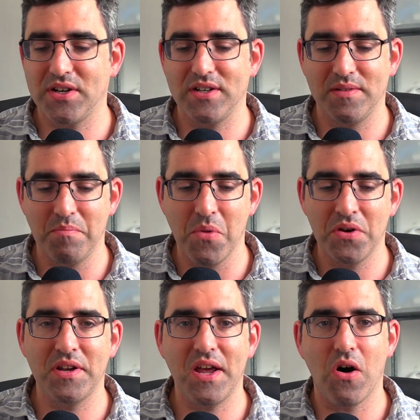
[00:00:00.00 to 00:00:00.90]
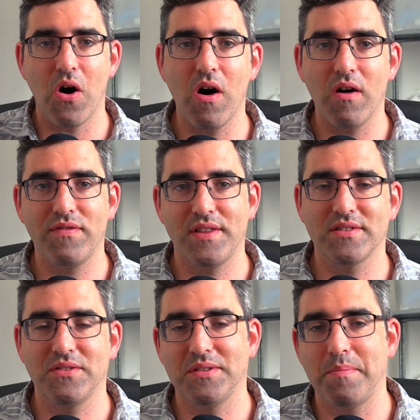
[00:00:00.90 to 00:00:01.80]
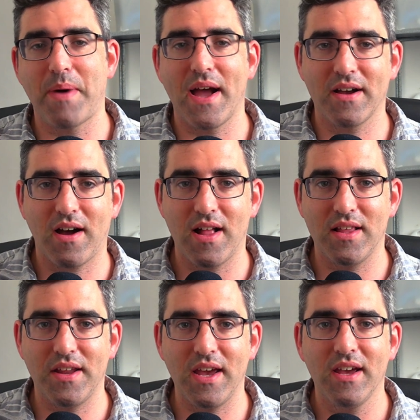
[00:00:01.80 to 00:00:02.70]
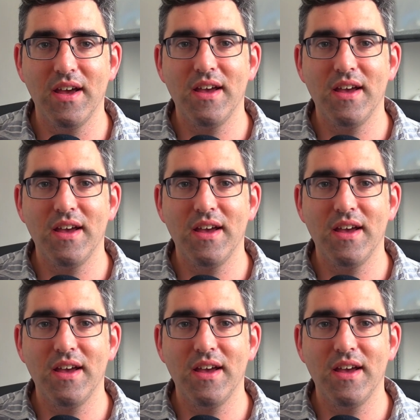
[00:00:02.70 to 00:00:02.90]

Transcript: there is Monday off, and that's called a bank holiday.